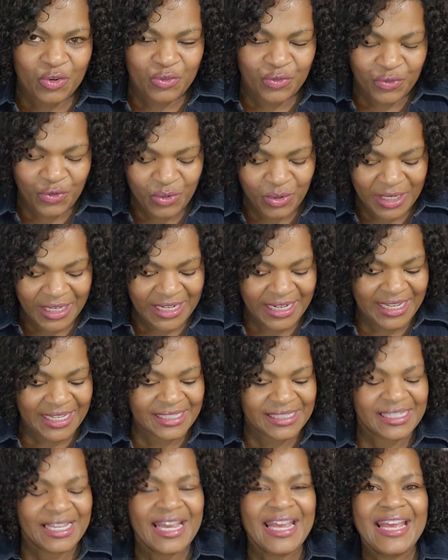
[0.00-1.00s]

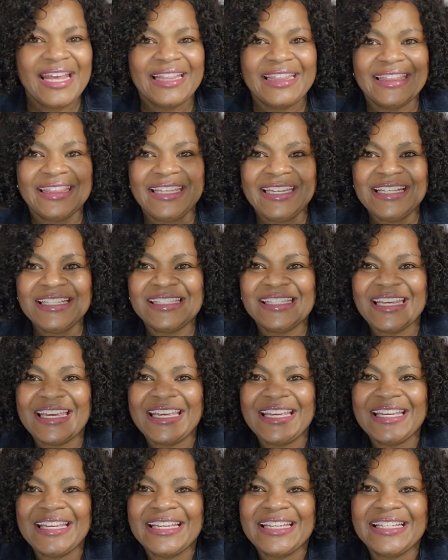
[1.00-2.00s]
fruitiness. This
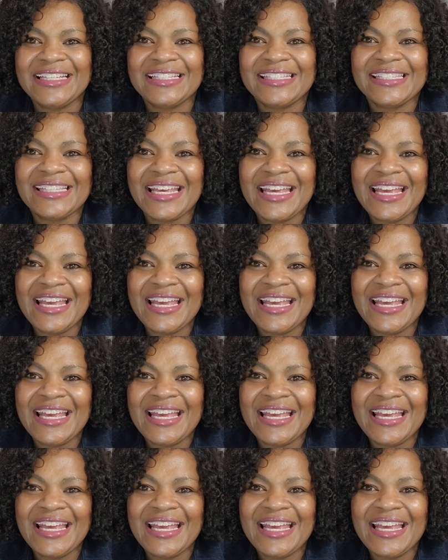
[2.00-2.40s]
is